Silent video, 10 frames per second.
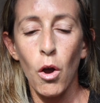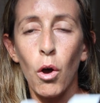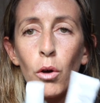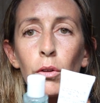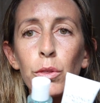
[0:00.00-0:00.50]

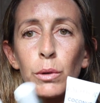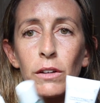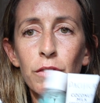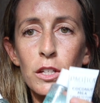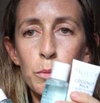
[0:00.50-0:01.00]
All three
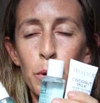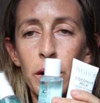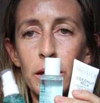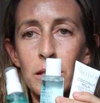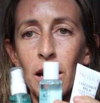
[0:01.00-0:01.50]
of these
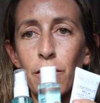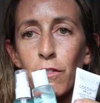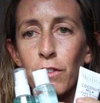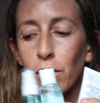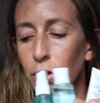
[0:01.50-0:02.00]
products have
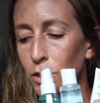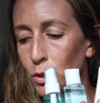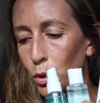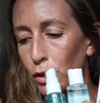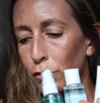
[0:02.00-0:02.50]
a very
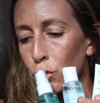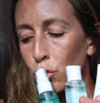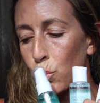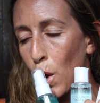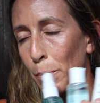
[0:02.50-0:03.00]
sort of
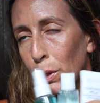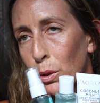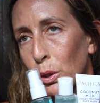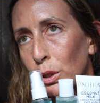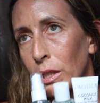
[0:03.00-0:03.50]

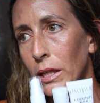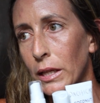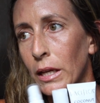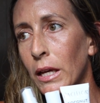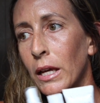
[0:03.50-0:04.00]

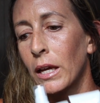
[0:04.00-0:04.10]
tropically,